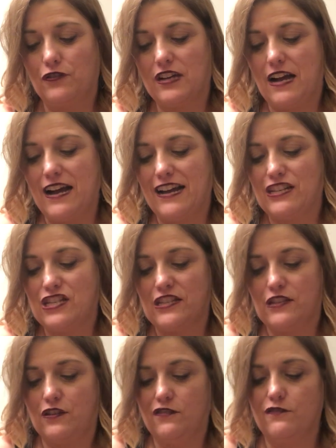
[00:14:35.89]
guides
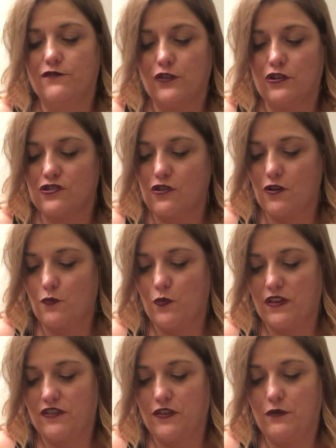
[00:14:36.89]
and the universe are
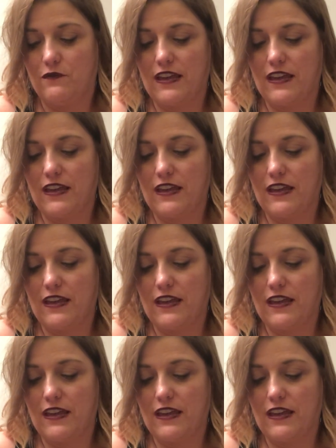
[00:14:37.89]
with you.